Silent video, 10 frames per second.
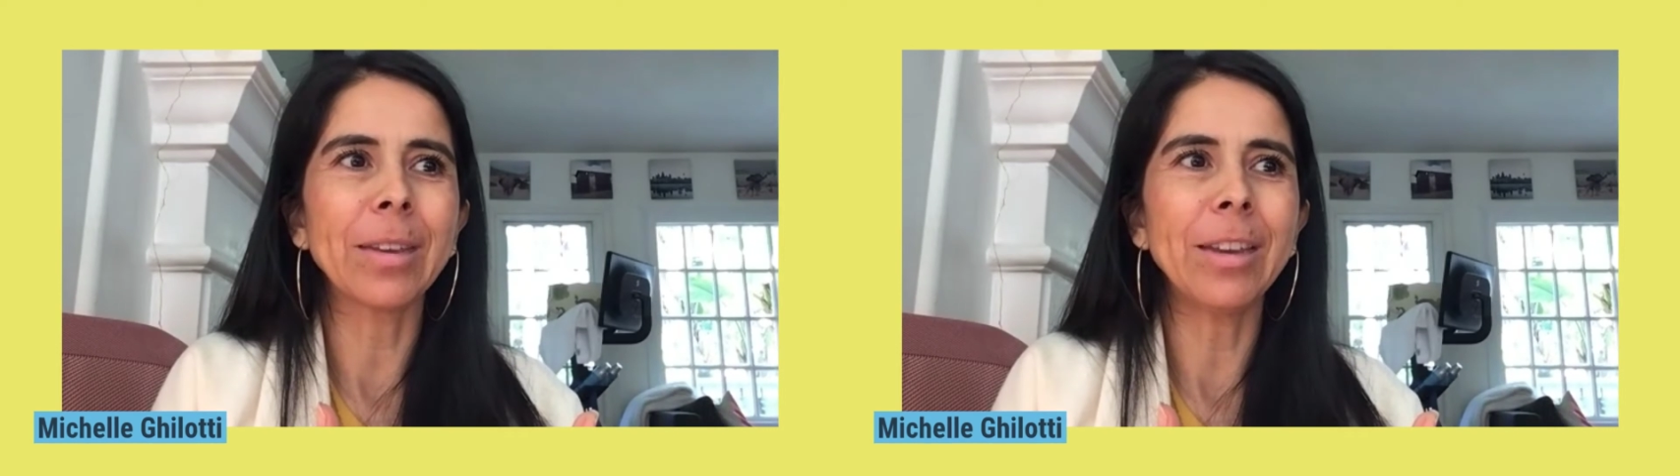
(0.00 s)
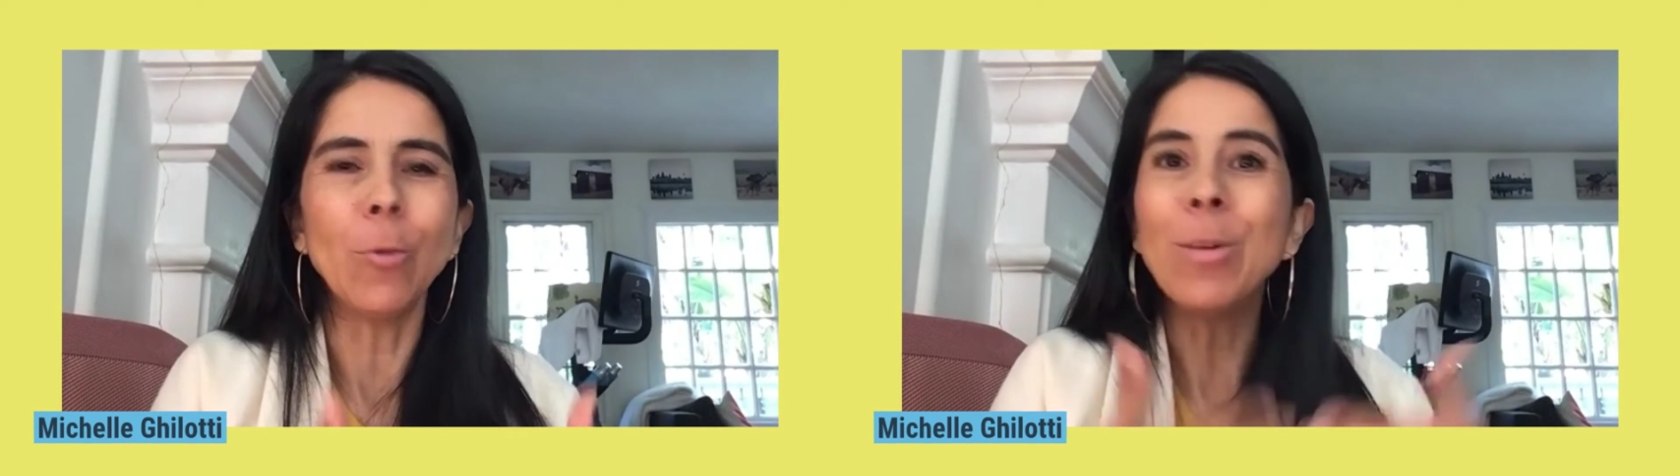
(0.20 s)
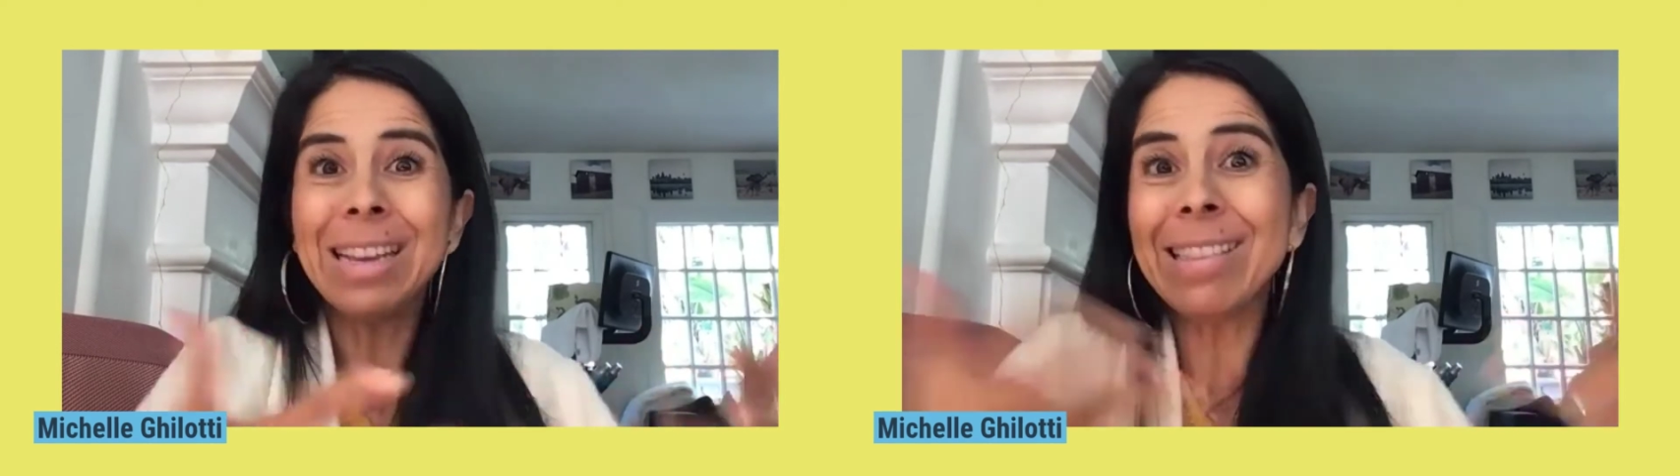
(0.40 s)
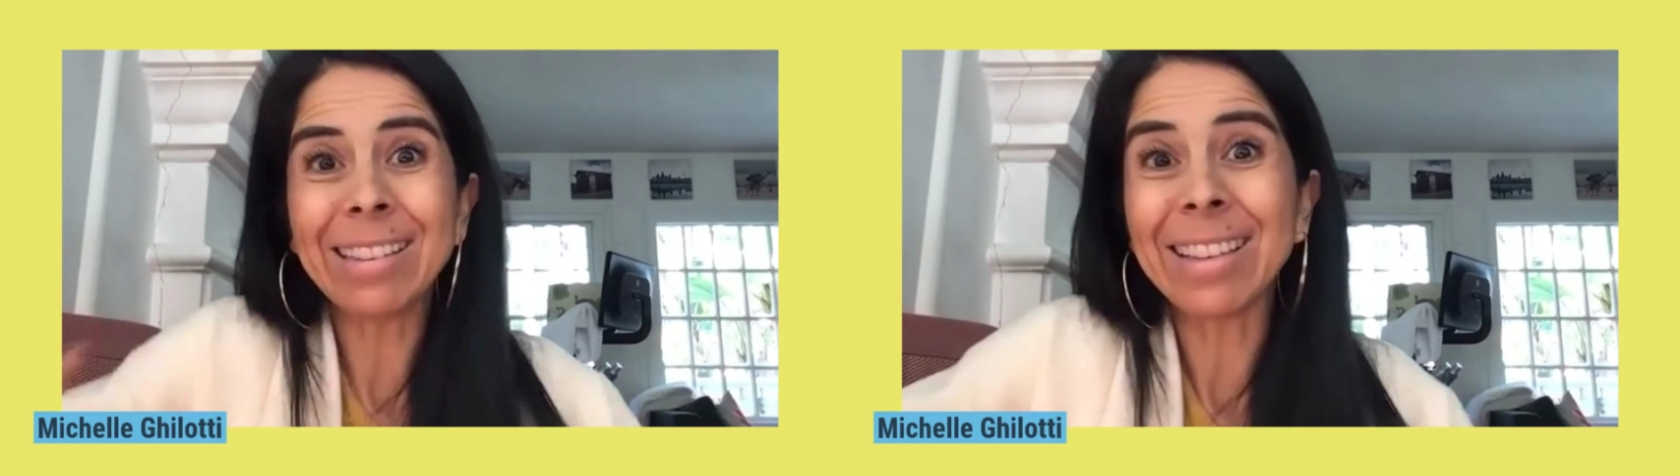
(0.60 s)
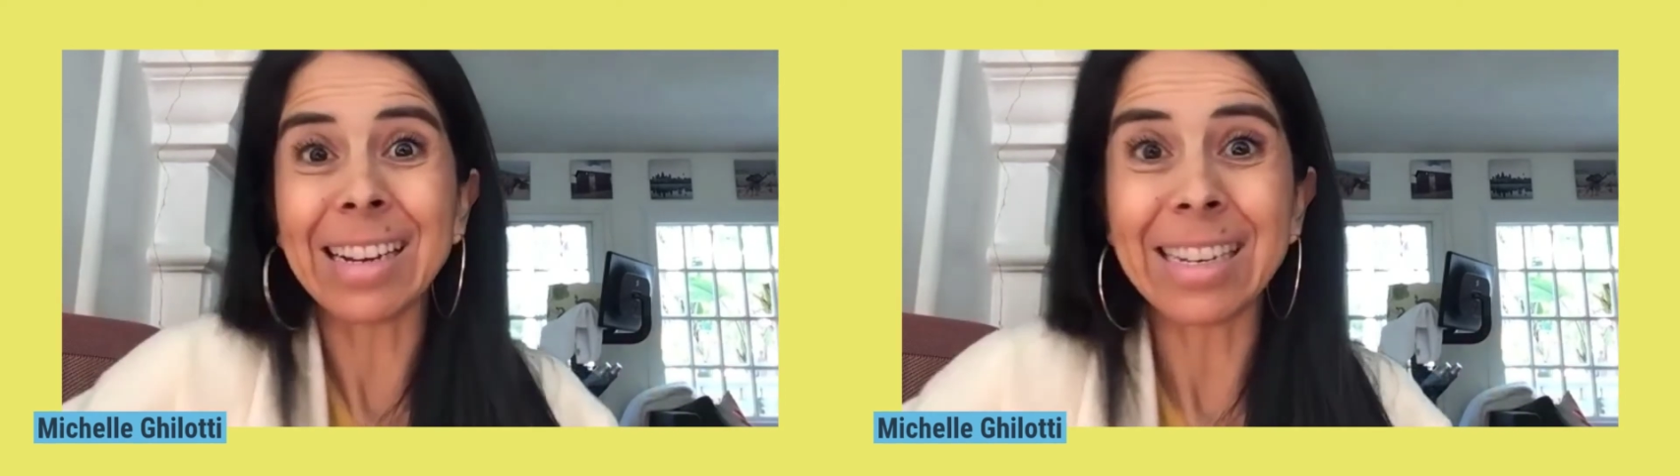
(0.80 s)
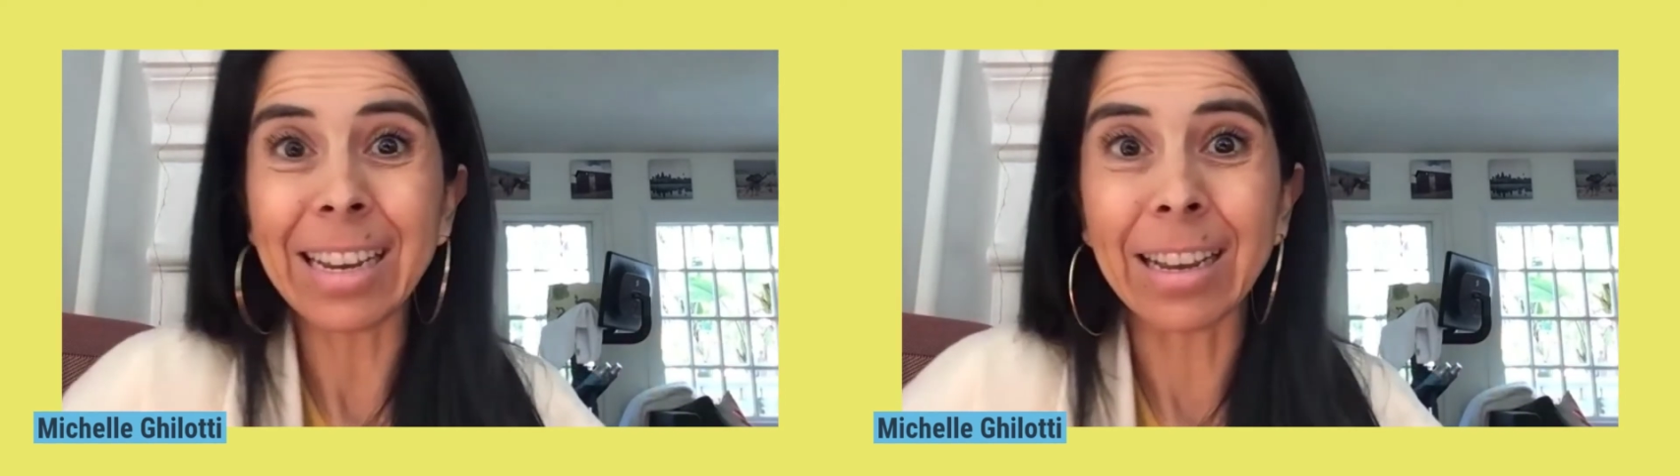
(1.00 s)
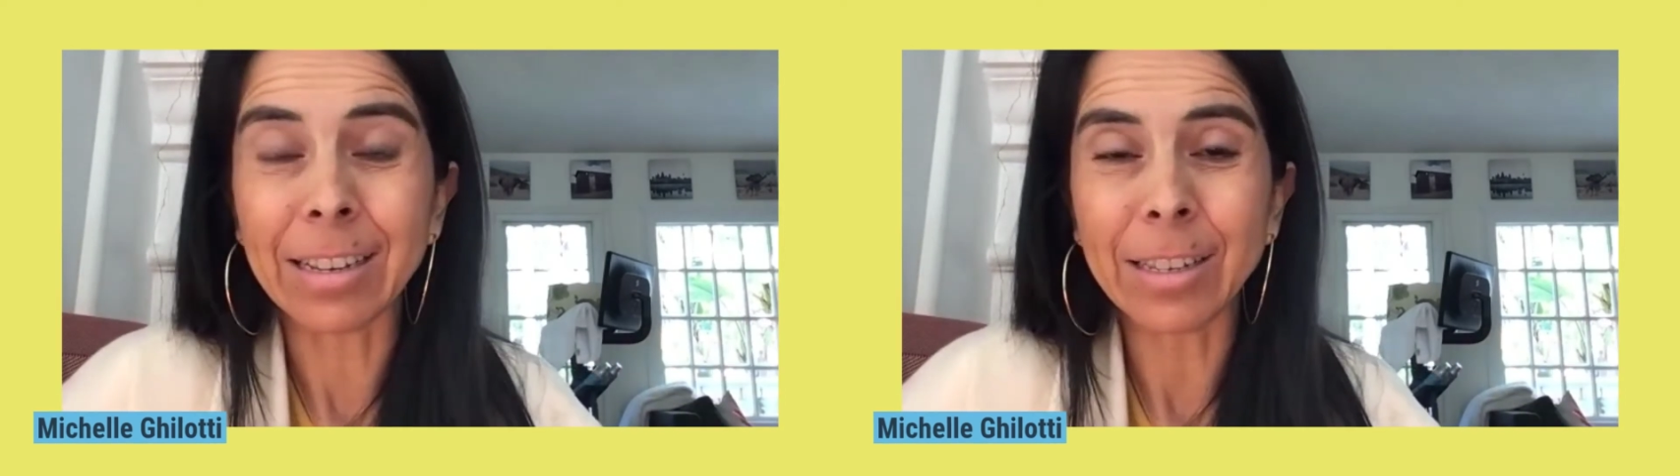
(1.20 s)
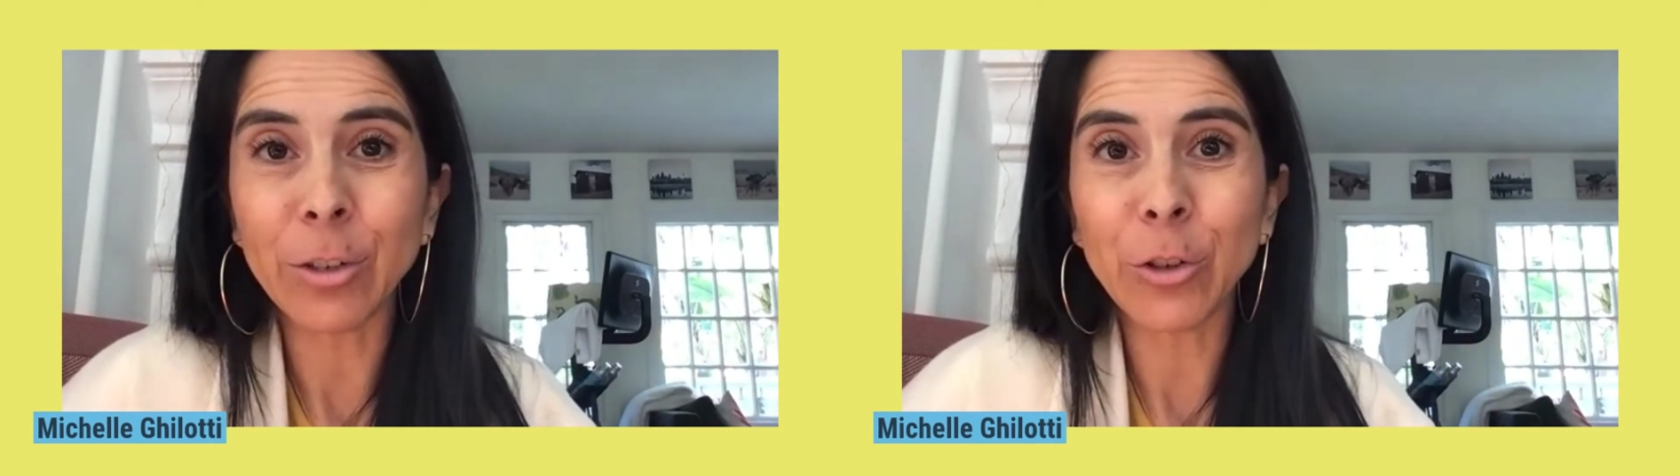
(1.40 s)
you know, we need these
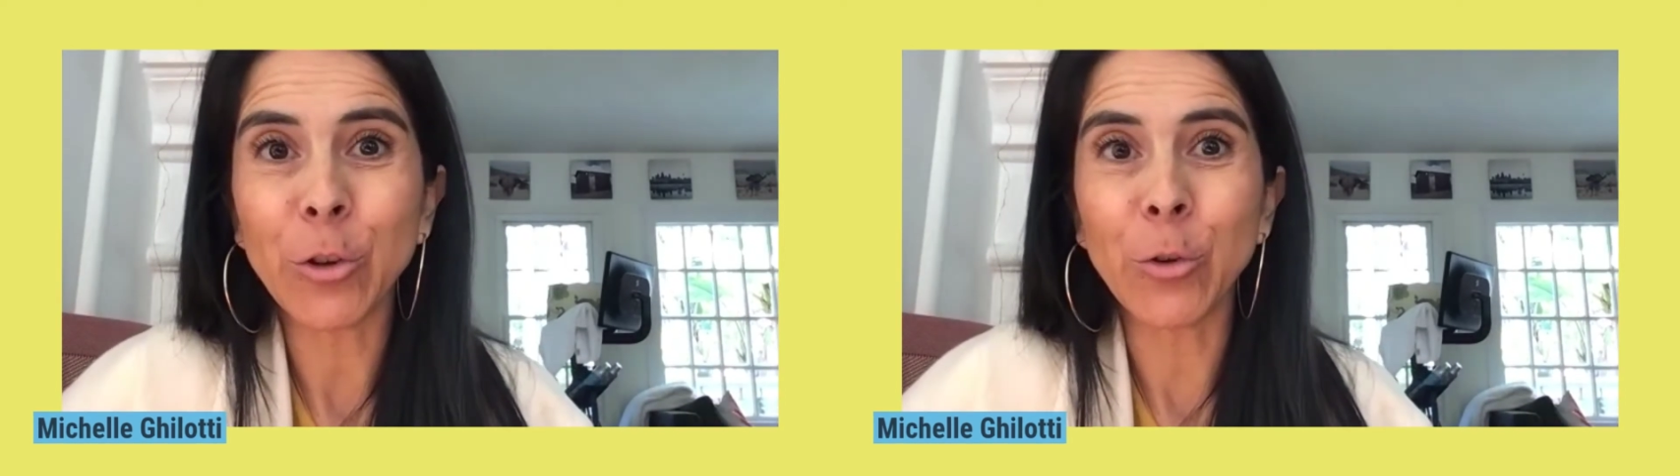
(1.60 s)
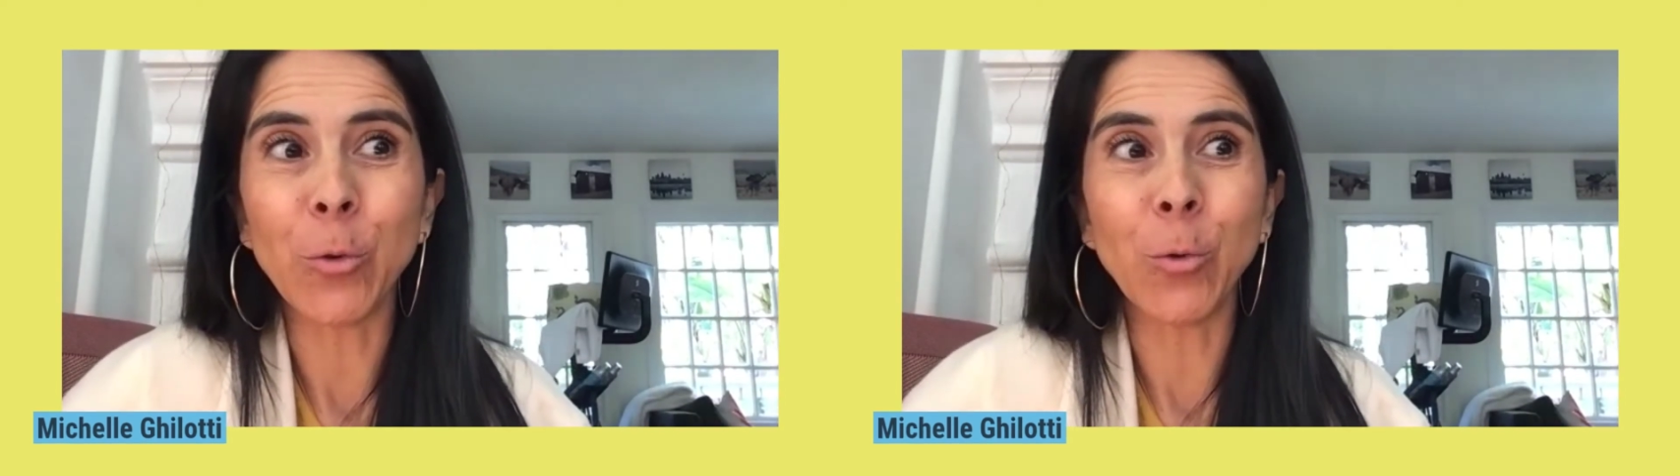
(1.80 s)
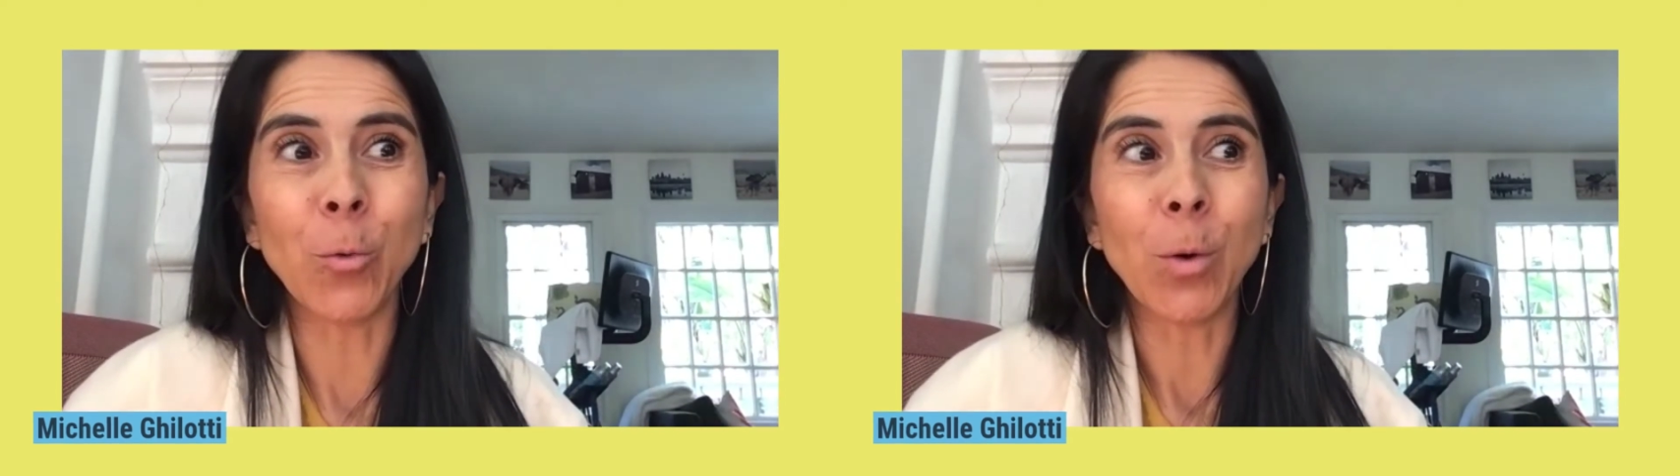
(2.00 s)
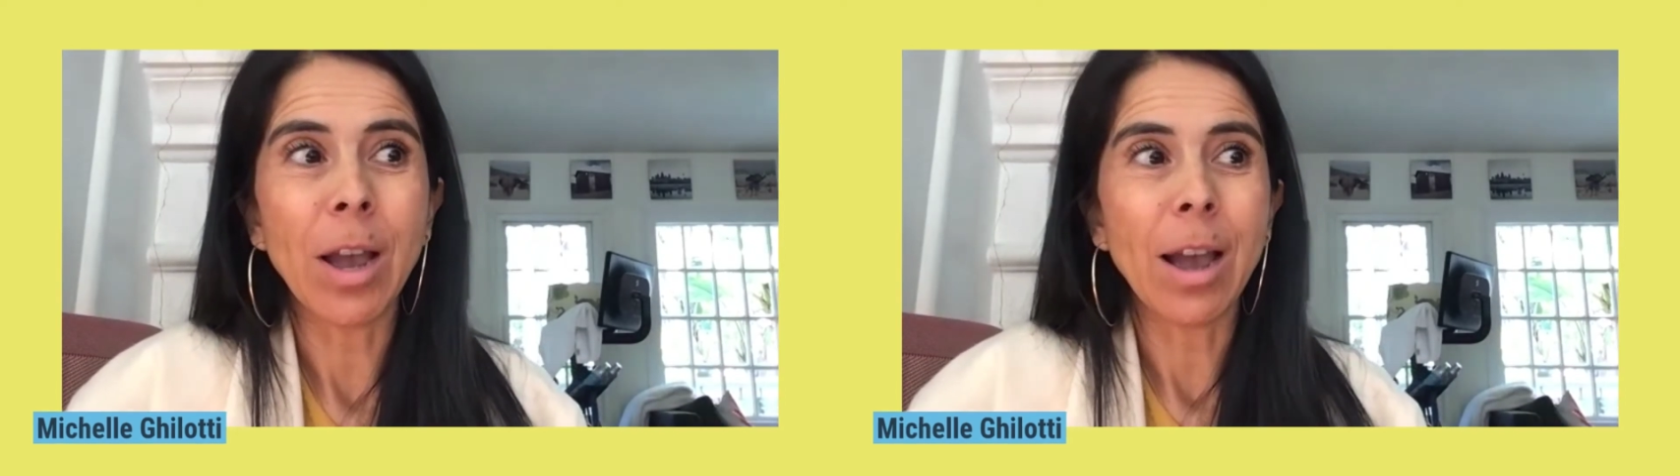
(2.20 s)
ideas to